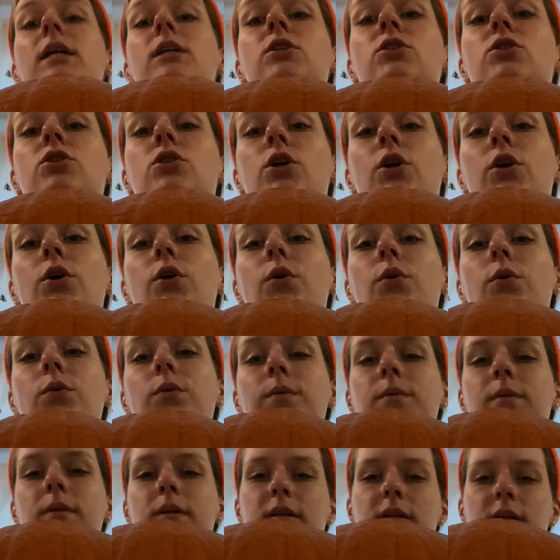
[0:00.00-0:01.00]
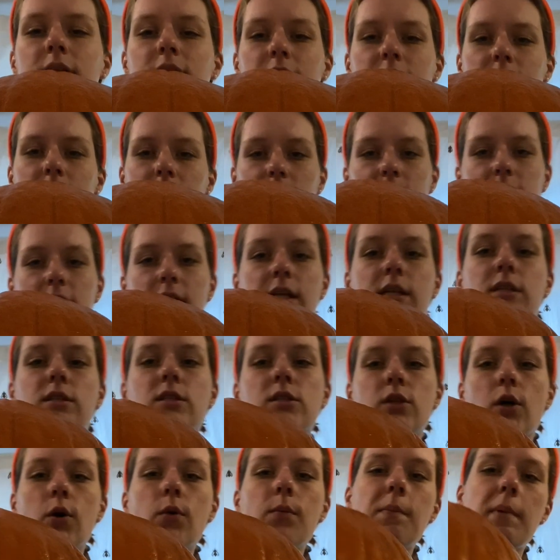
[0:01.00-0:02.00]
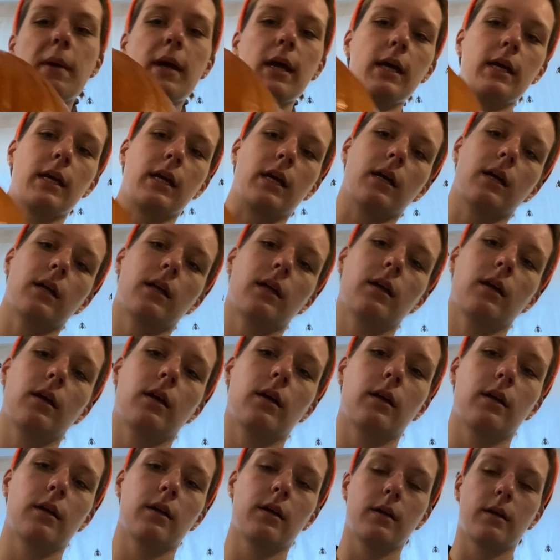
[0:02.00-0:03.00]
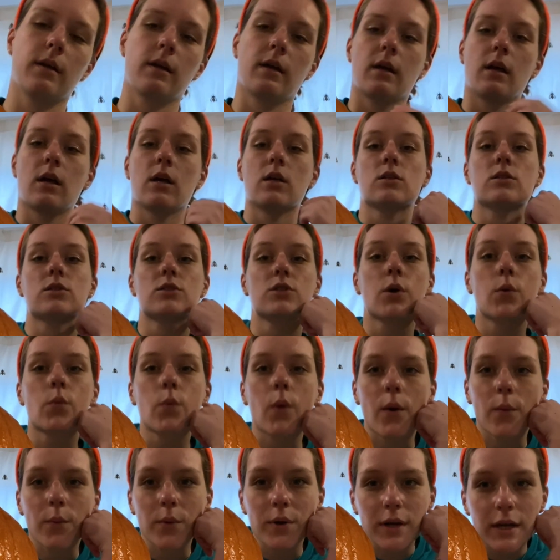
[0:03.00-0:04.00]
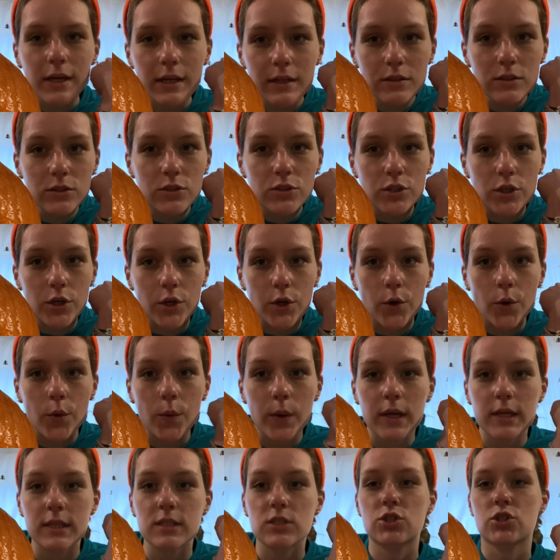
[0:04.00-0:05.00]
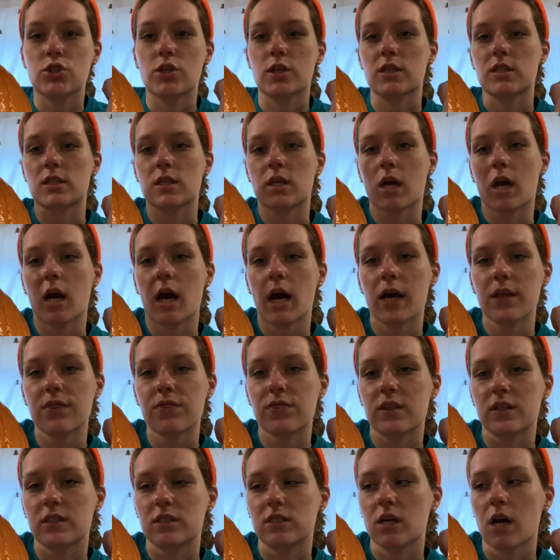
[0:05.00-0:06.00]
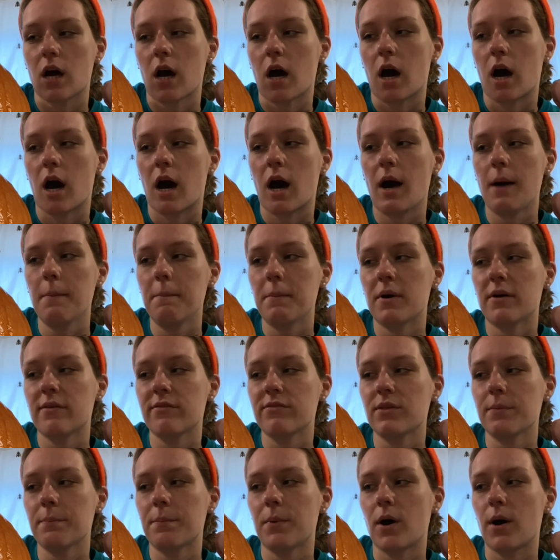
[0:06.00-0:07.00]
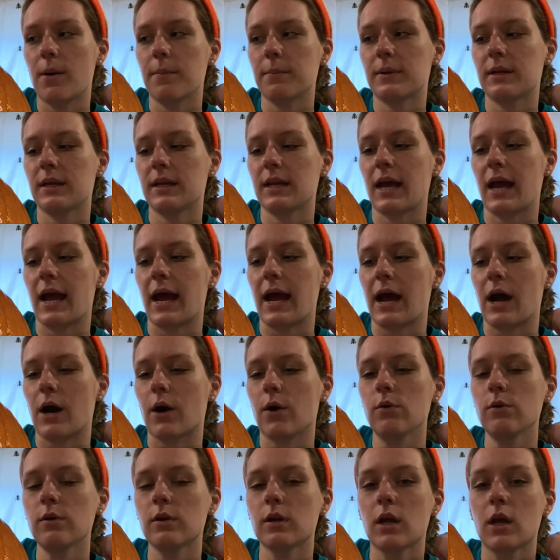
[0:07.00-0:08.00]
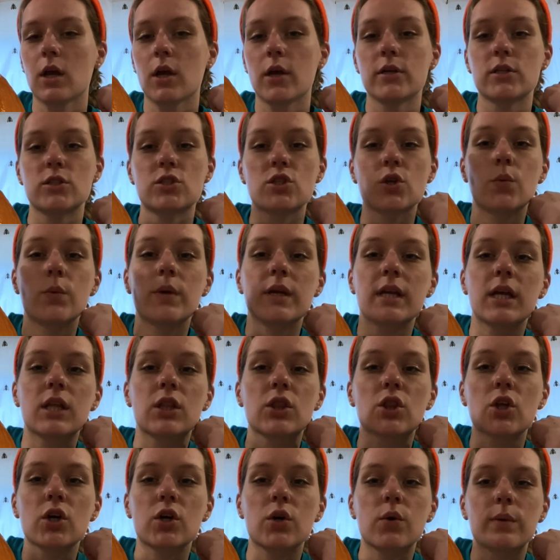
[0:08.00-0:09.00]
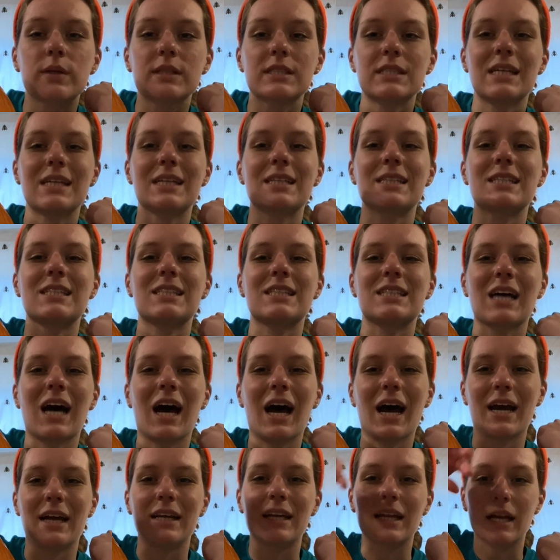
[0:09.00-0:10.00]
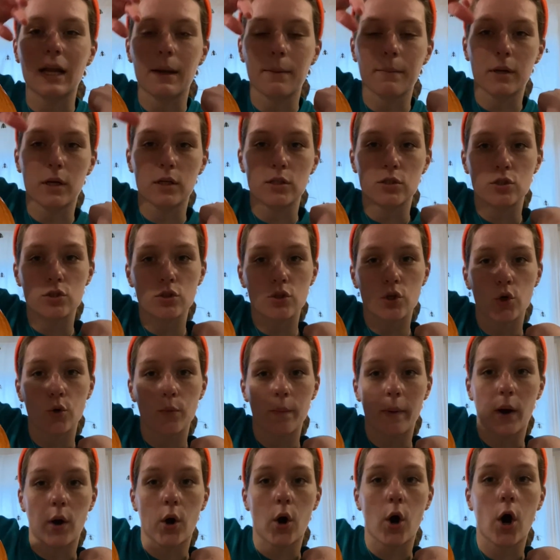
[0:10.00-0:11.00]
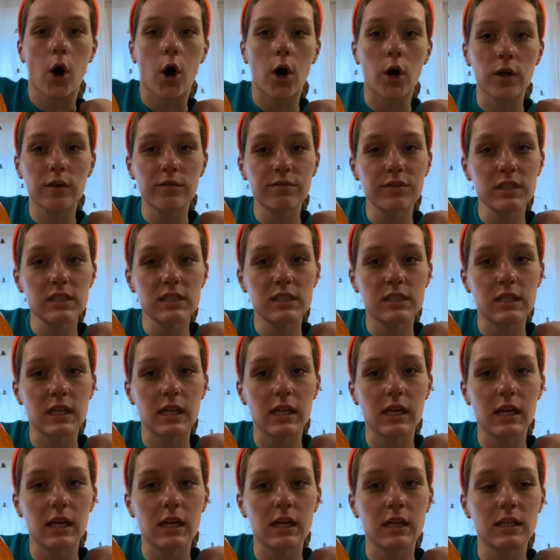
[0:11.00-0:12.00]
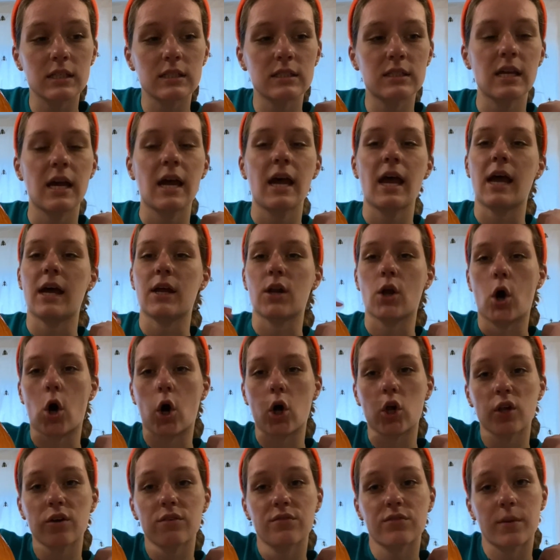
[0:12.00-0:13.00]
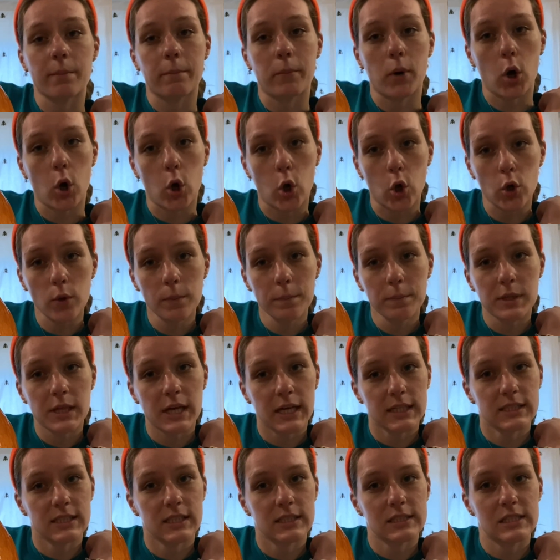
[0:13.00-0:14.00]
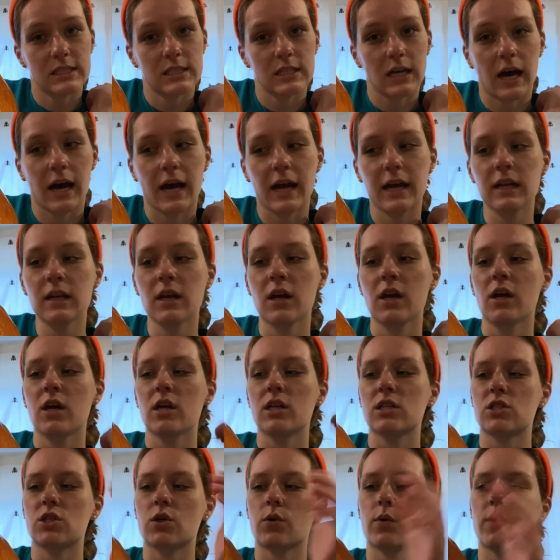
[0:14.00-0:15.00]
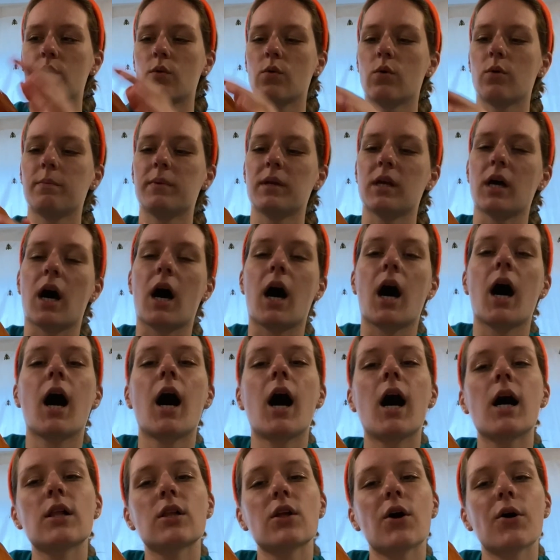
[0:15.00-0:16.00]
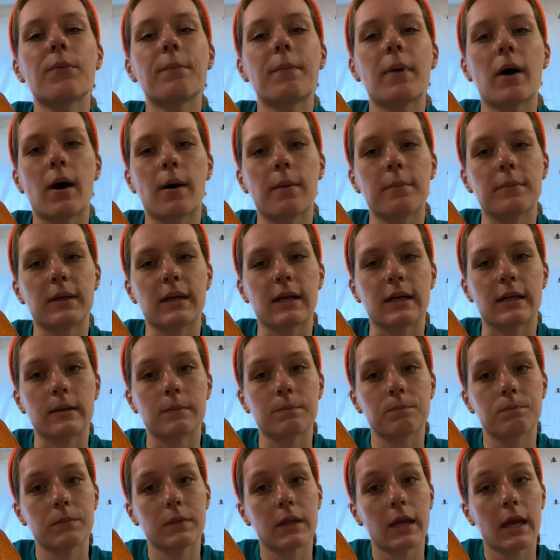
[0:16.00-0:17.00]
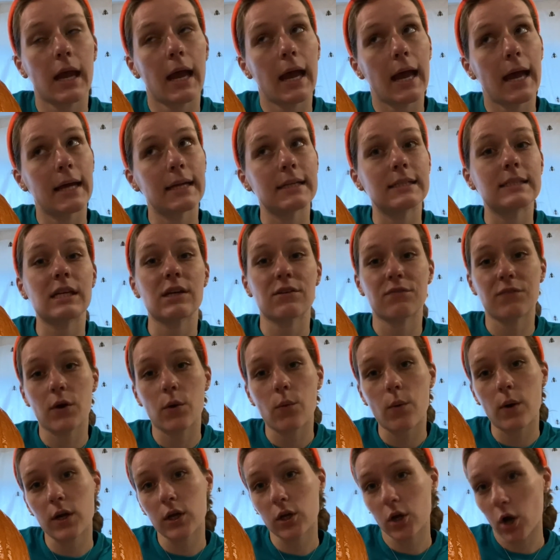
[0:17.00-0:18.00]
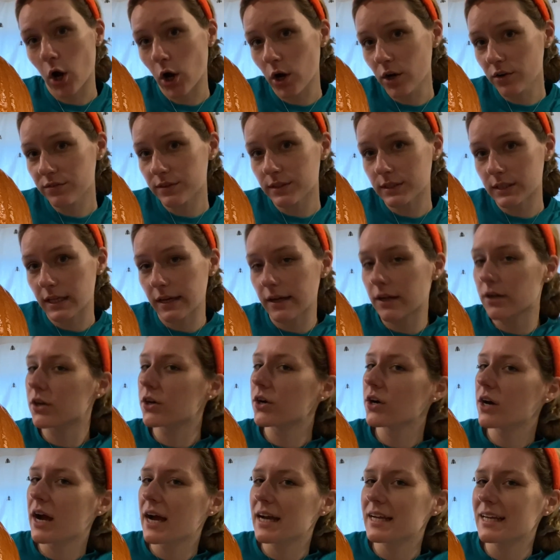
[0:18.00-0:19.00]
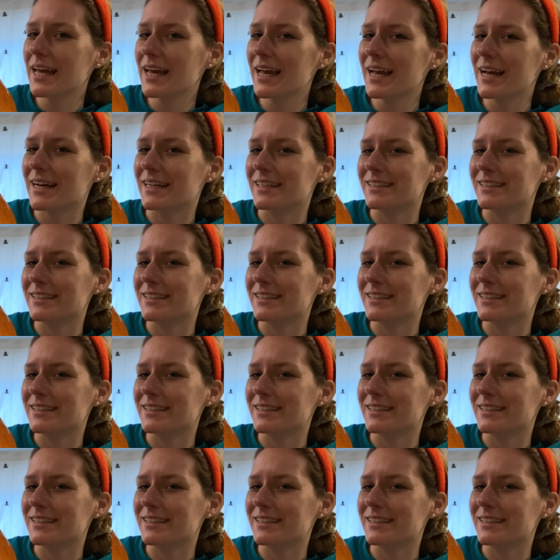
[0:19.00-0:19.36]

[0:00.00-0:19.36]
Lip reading: do, this thing is so big. So what we're gonna do is just cut the top of the pumpkin out so we can look what's inside. And I'm gonna scoop out all of the seeds and all of the pulp that's inside, so it will be a hollow pumpkin. And if I wanna carve it later, I can.